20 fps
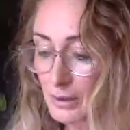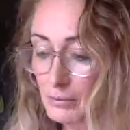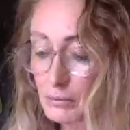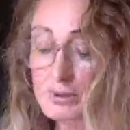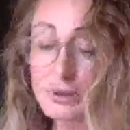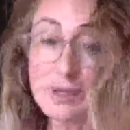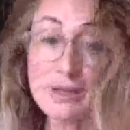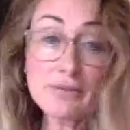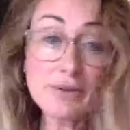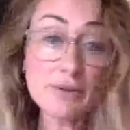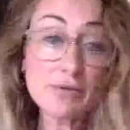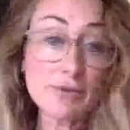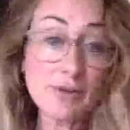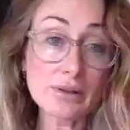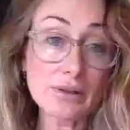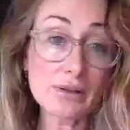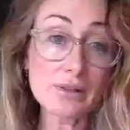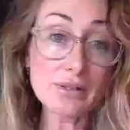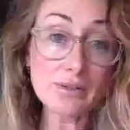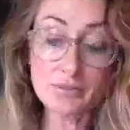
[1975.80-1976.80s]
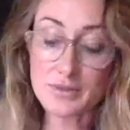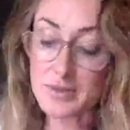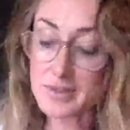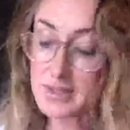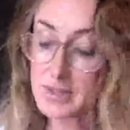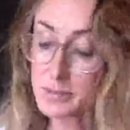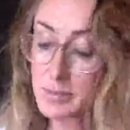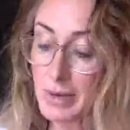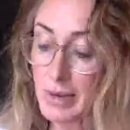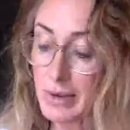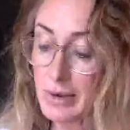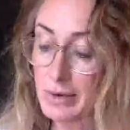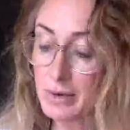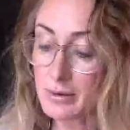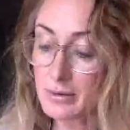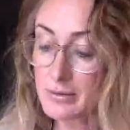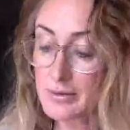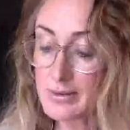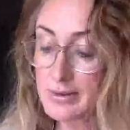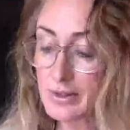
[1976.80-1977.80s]
relieving feelings of
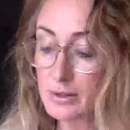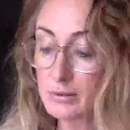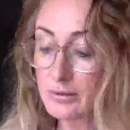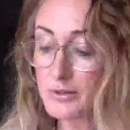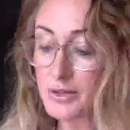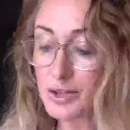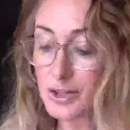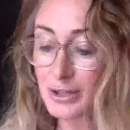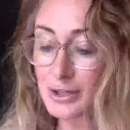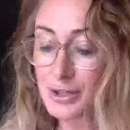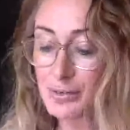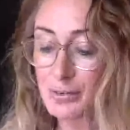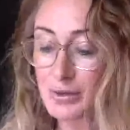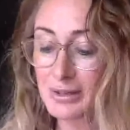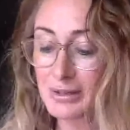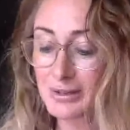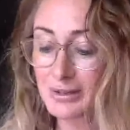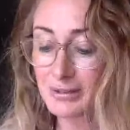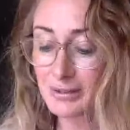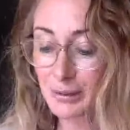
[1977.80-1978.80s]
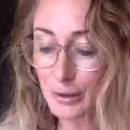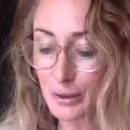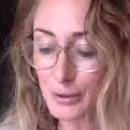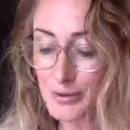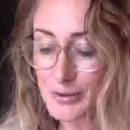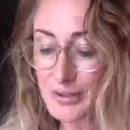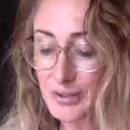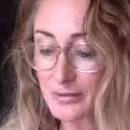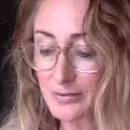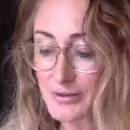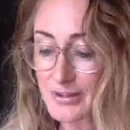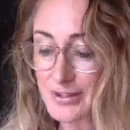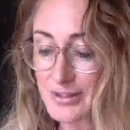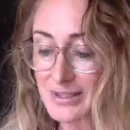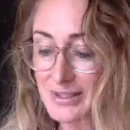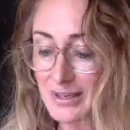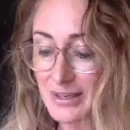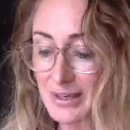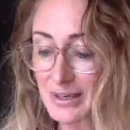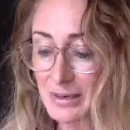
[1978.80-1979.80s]
despair, self-judgment, low
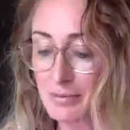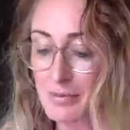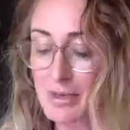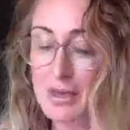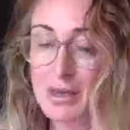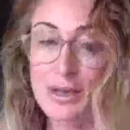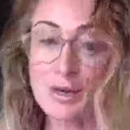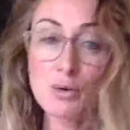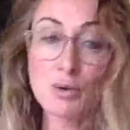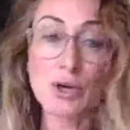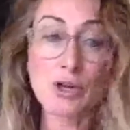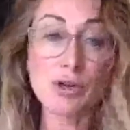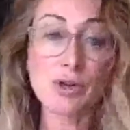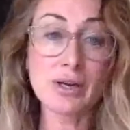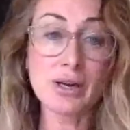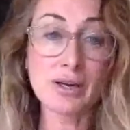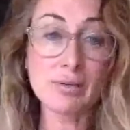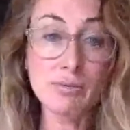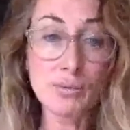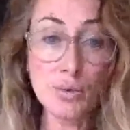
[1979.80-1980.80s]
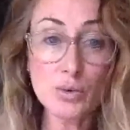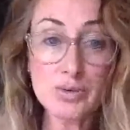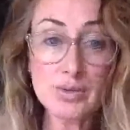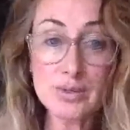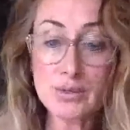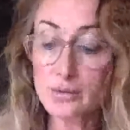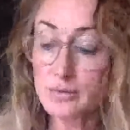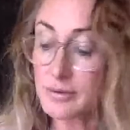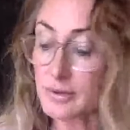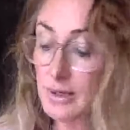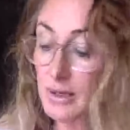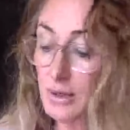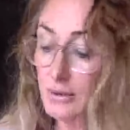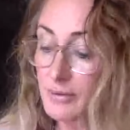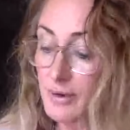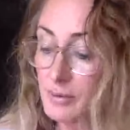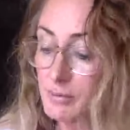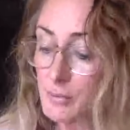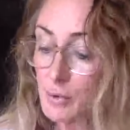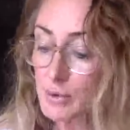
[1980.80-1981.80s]
self-esteem, where you need more
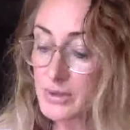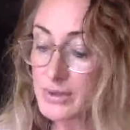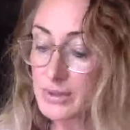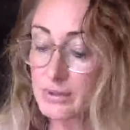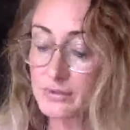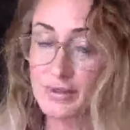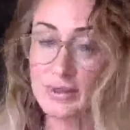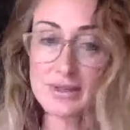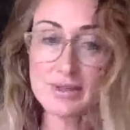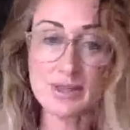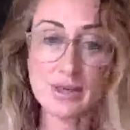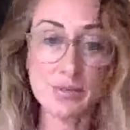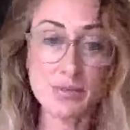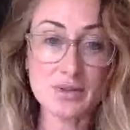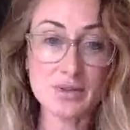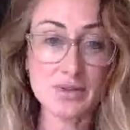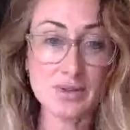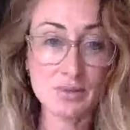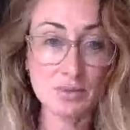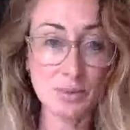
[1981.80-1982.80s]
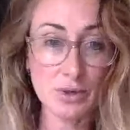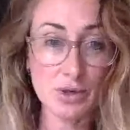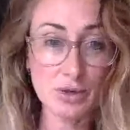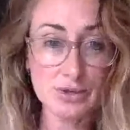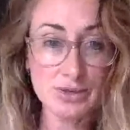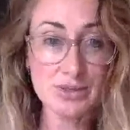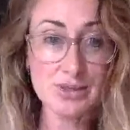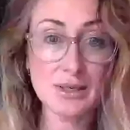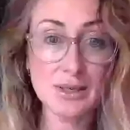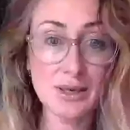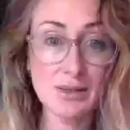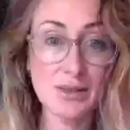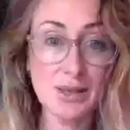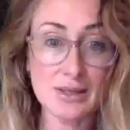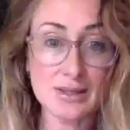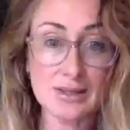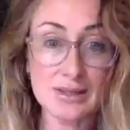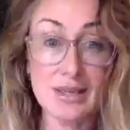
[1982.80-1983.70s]
self-love and more self-acceptance when you're sitting in that